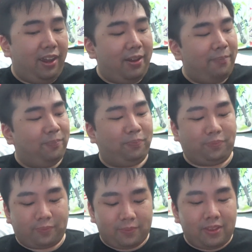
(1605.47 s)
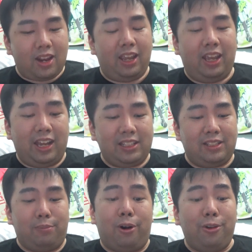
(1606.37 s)
here.
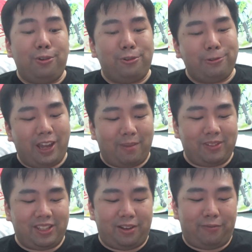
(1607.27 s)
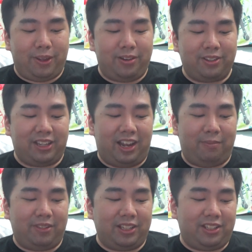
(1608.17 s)
Yes, more Yuru Camp stuff because I
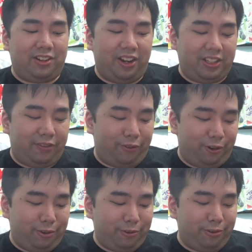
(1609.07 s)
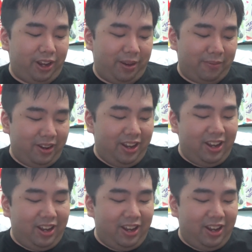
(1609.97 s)
am just crazy for Yuru Camp.